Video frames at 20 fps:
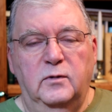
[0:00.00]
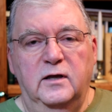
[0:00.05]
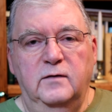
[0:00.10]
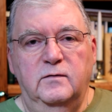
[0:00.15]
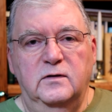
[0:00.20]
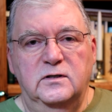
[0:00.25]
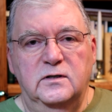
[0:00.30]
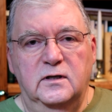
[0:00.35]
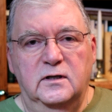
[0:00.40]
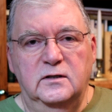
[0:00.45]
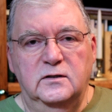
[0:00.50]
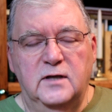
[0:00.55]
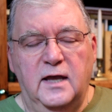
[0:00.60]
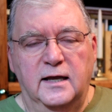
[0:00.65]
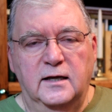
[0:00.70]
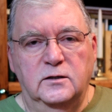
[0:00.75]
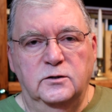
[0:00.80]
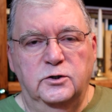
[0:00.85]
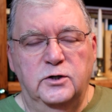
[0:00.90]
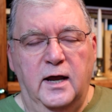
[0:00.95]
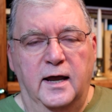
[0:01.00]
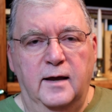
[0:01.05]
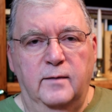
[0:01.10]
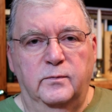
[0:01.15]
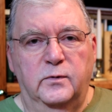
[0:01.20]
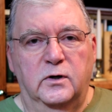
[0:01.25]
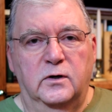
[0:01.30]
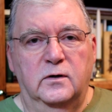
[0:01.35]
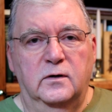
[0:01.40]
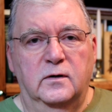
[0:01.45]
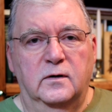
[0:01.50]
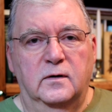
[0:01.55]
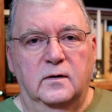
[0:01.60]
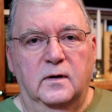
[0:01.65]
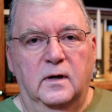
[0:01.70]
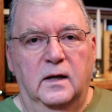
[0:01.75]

believe it's in the second chapter,